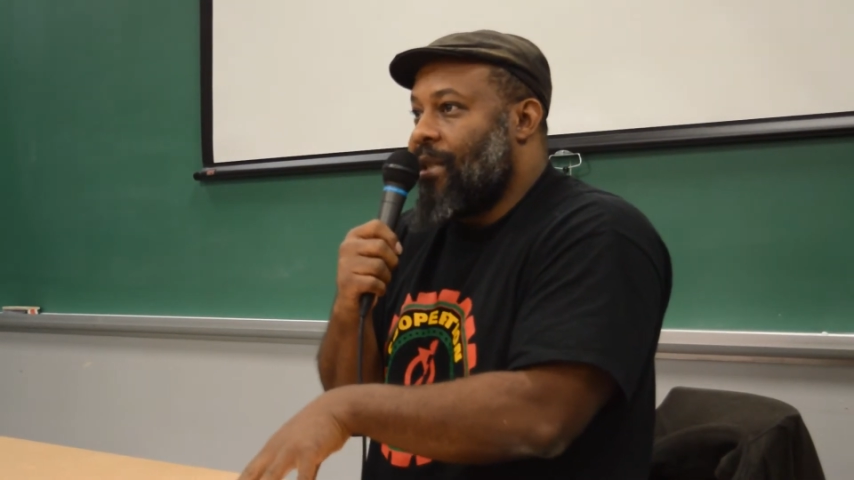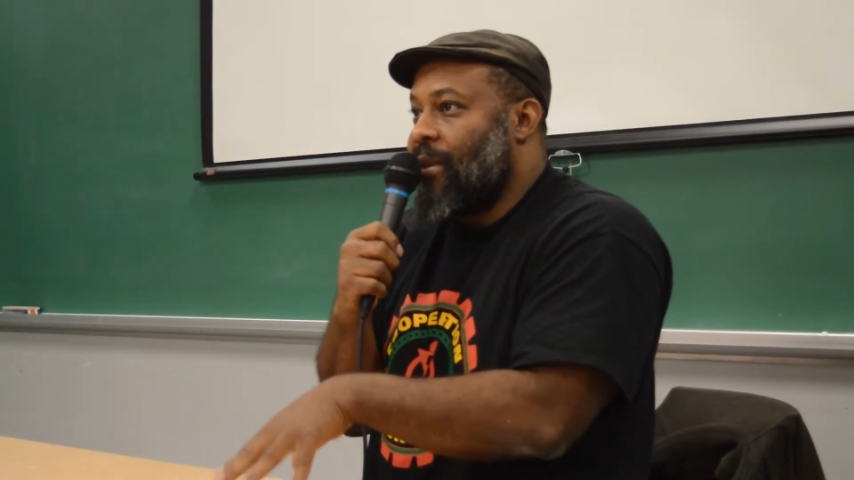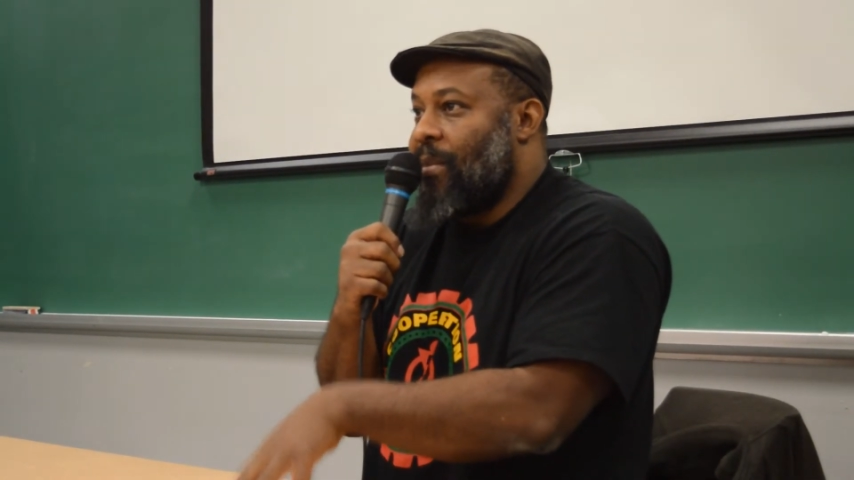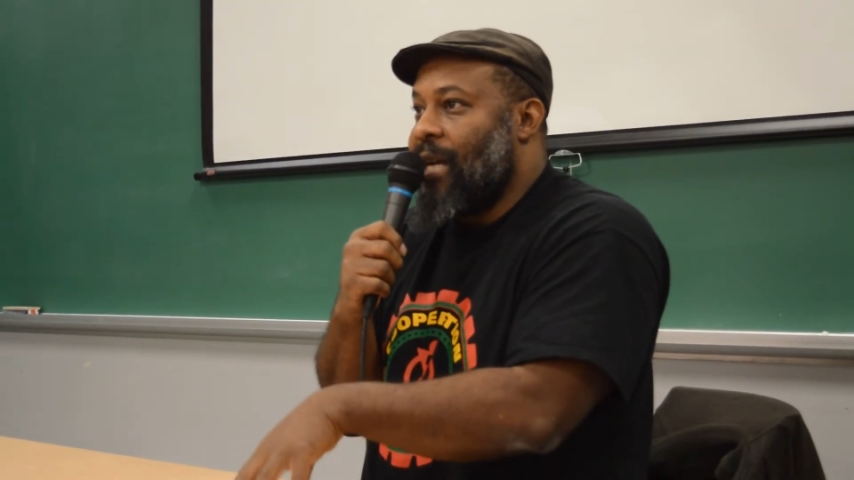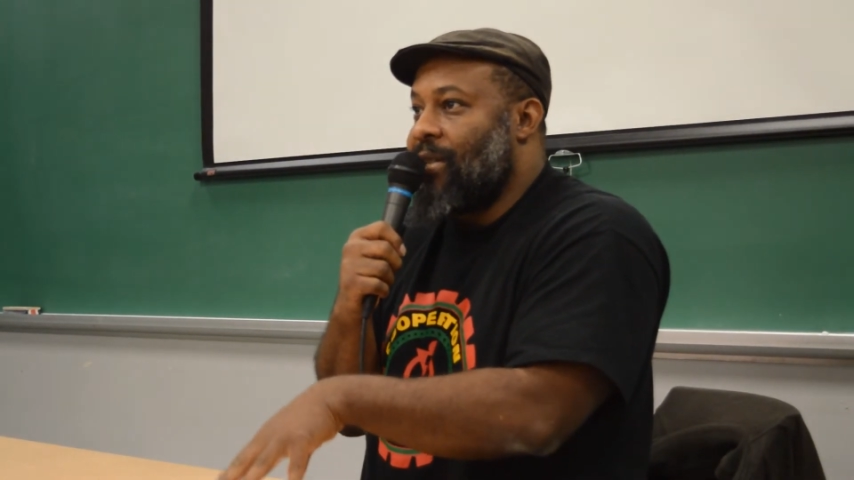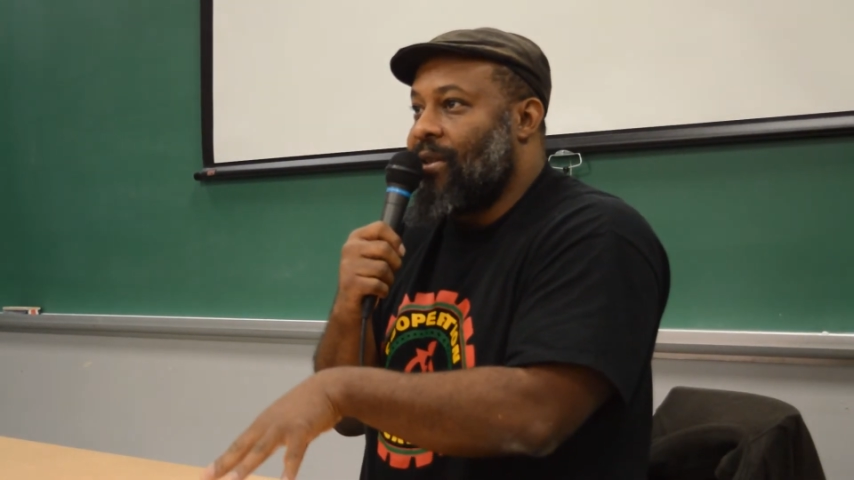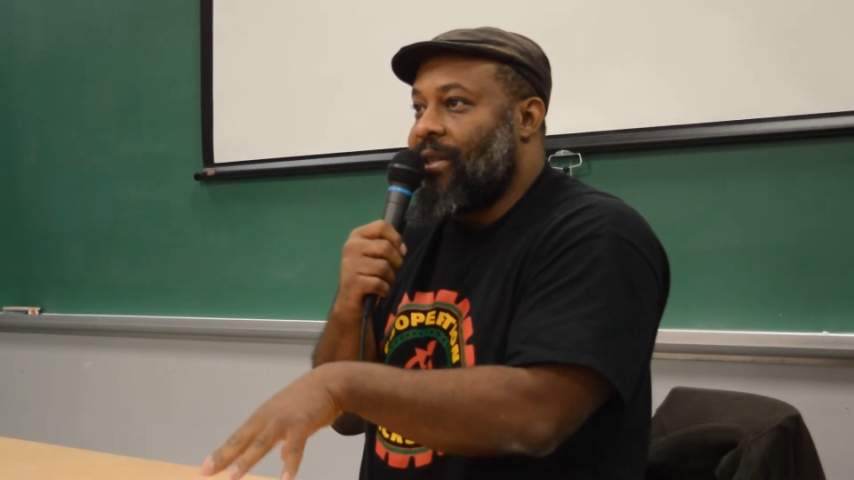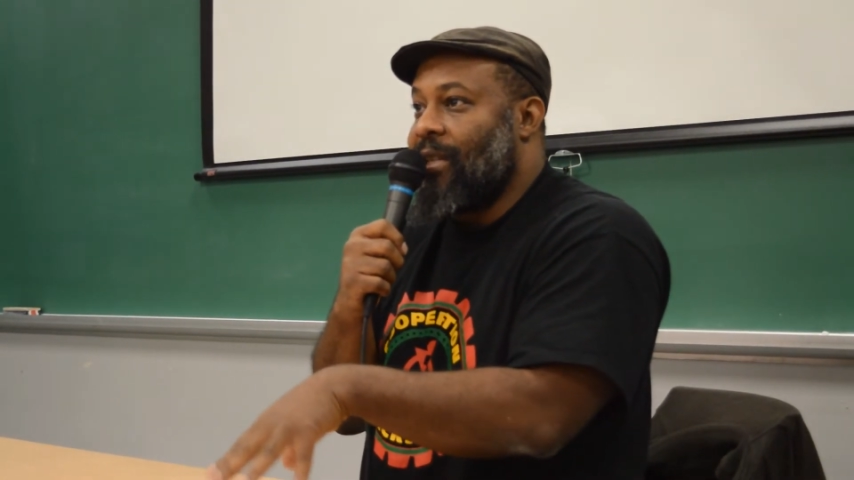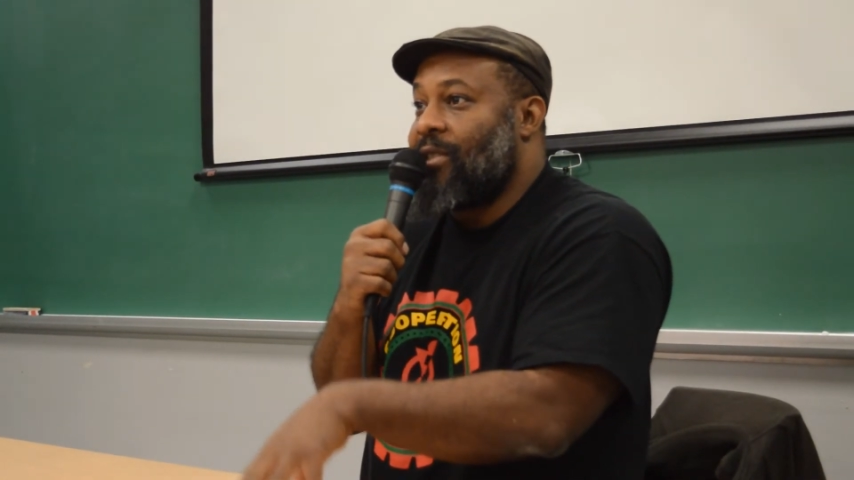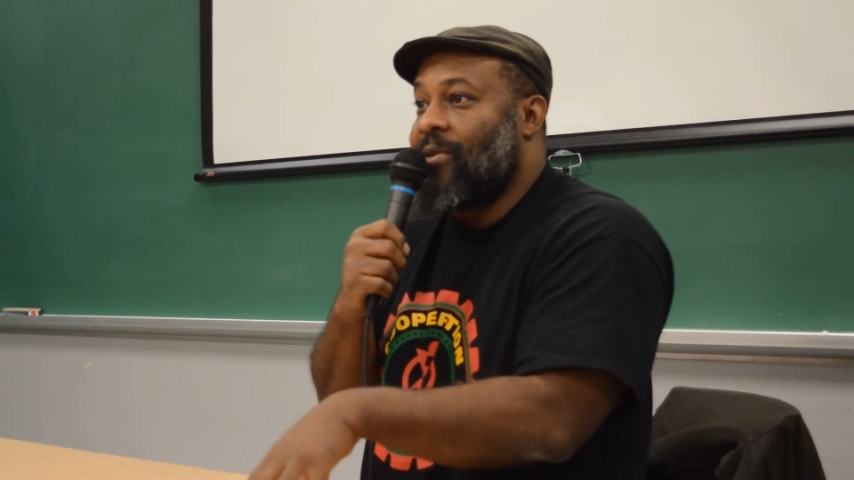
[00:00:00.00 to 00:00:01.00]
as a major
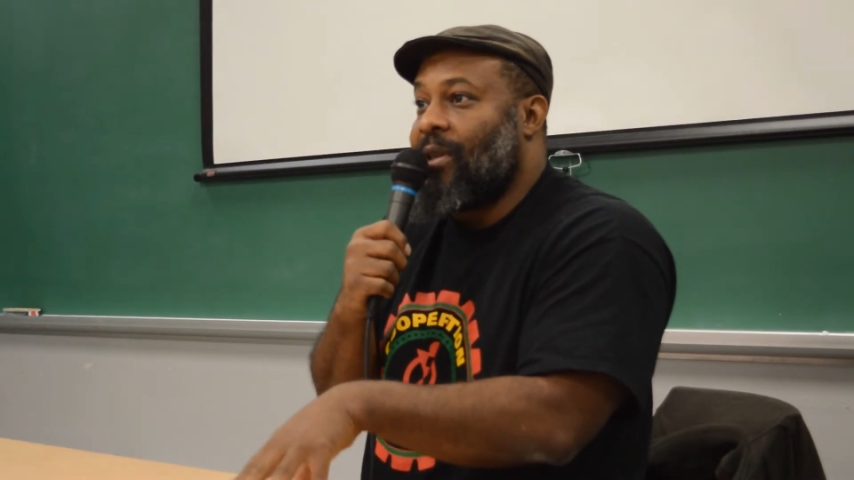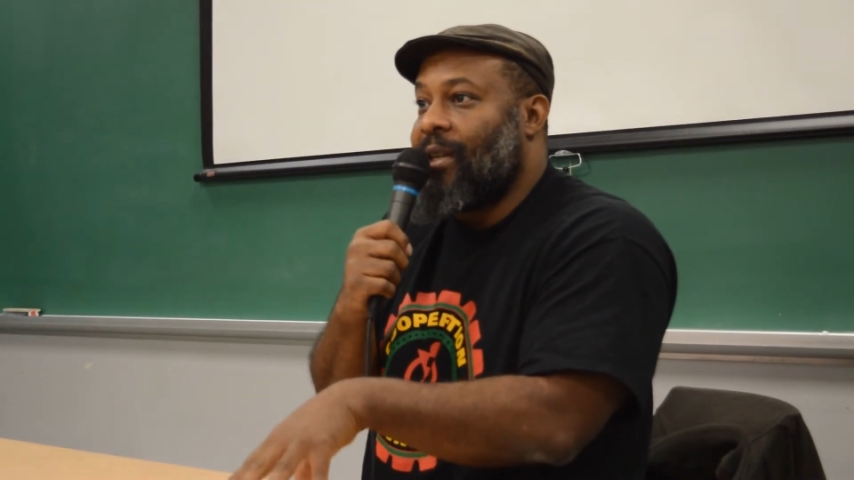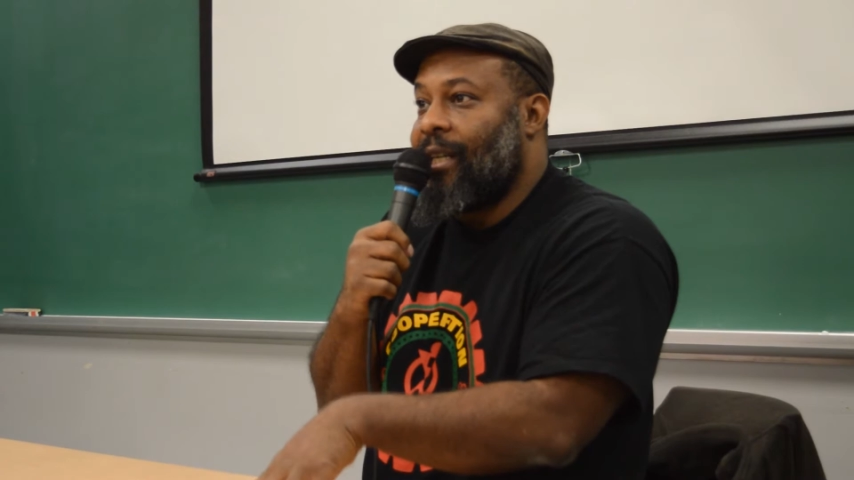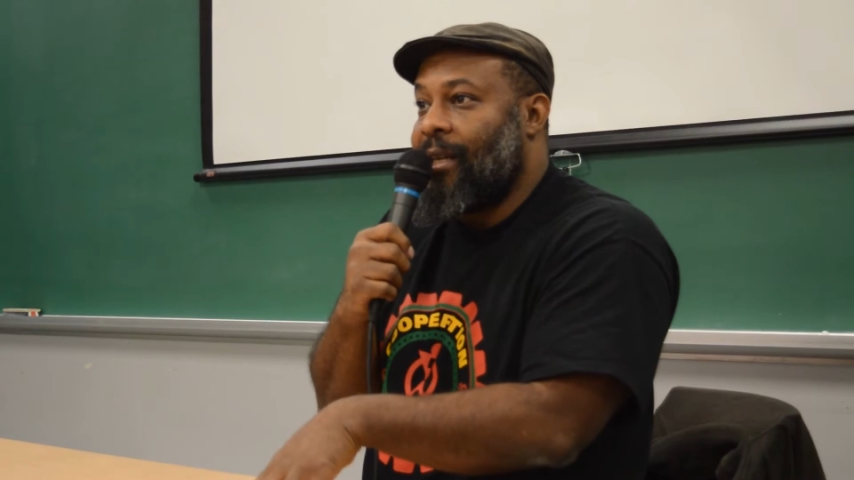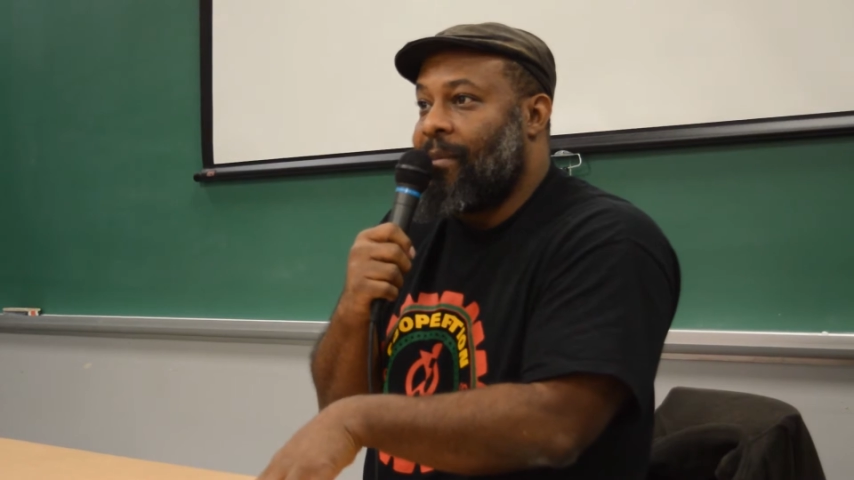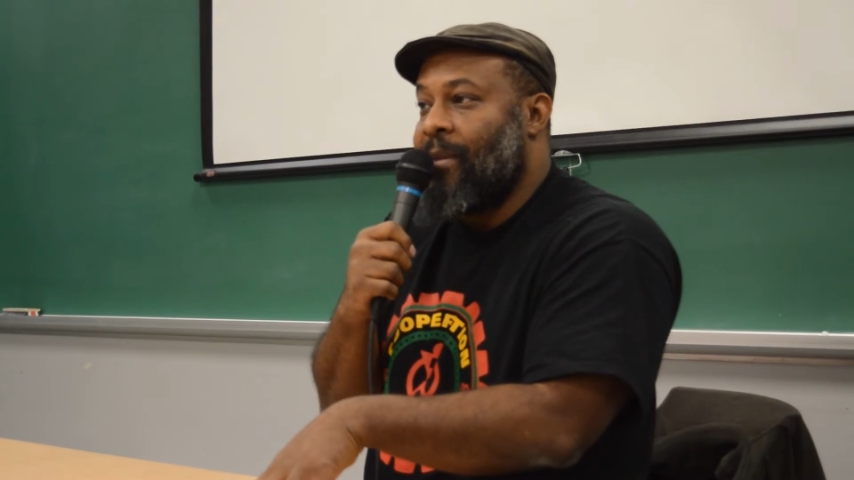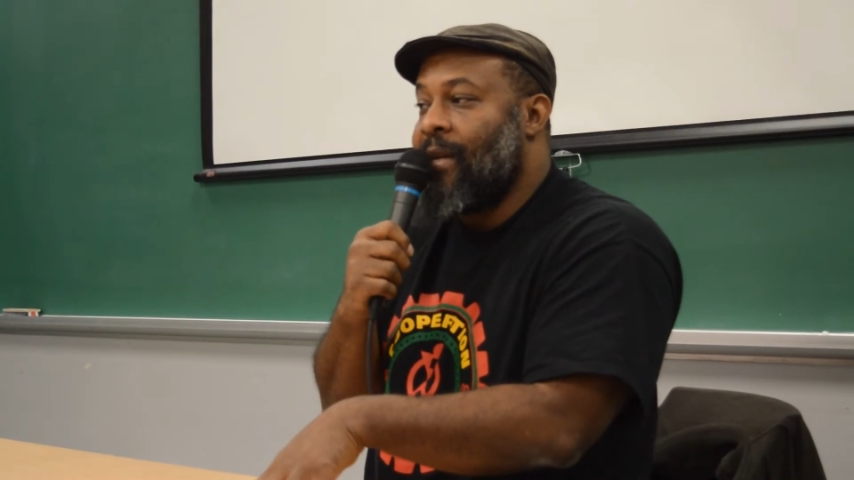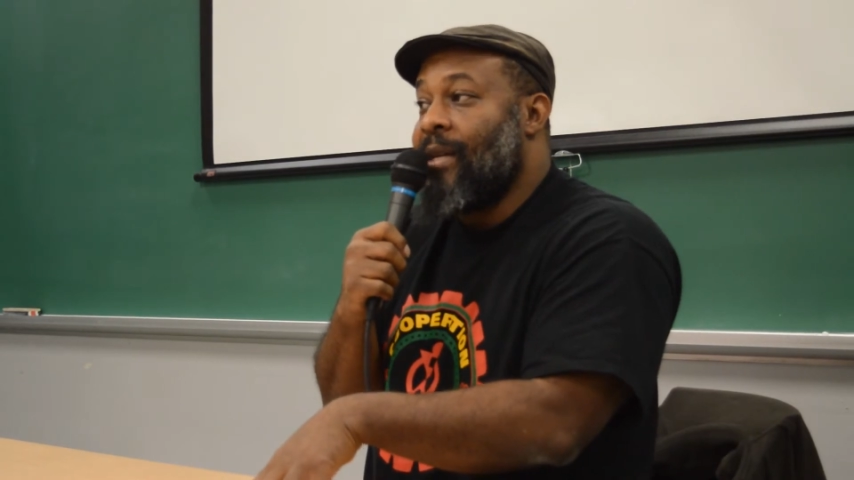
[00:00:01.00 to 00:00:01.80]
industrial hub,